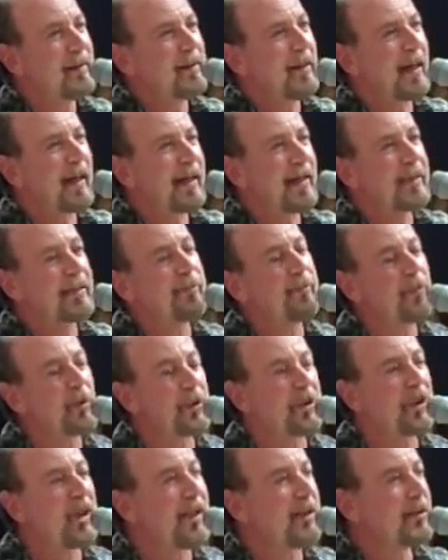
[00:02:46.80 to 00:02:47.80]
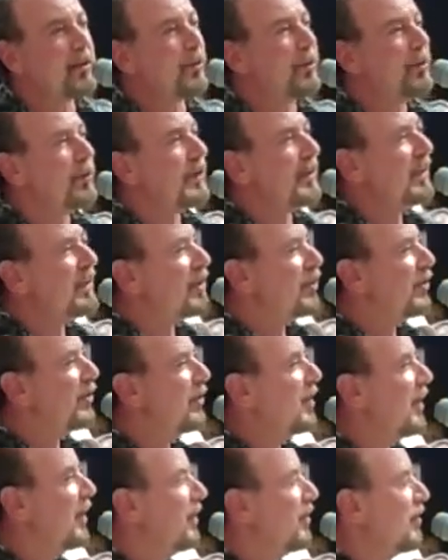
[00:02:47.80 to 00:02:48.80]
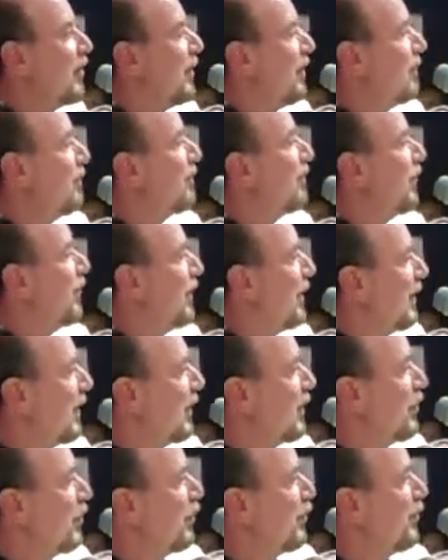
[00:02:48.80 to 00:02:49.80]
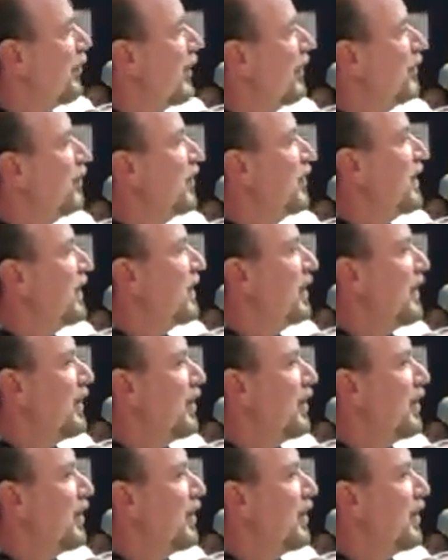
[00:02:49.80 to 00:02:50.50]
I was a high school teacher. I taught for LA Unified for 10